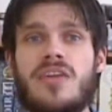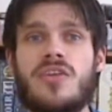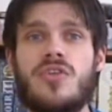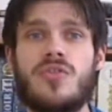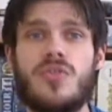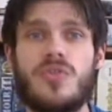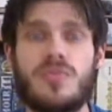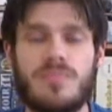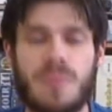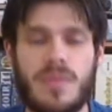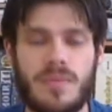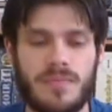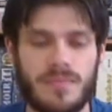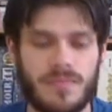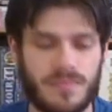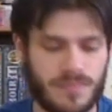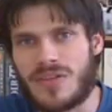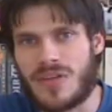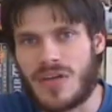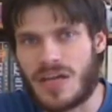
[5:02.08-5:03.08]
Europe,
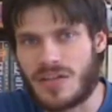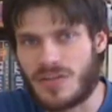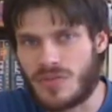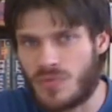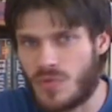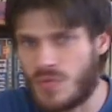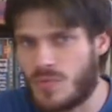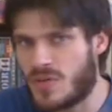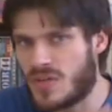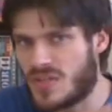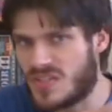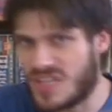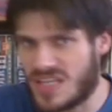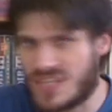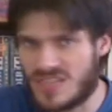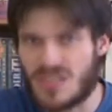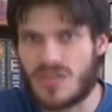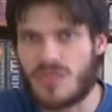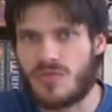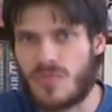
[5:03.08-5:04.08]
and the rulebook is
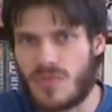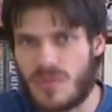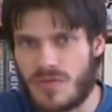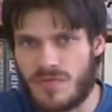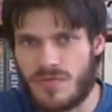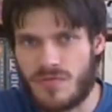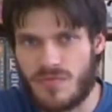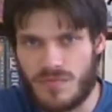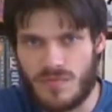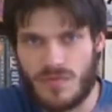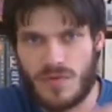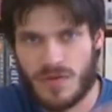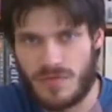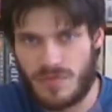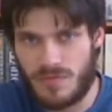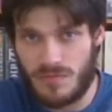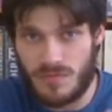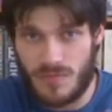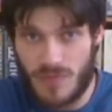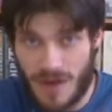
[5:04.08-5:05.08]
easy to
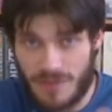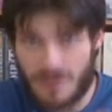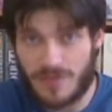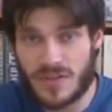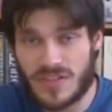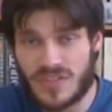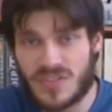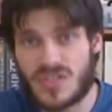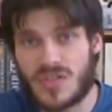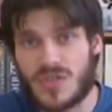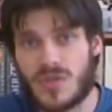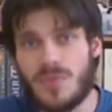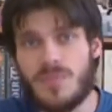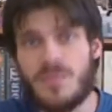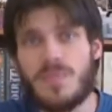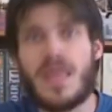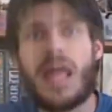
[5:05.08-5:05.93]
reference to.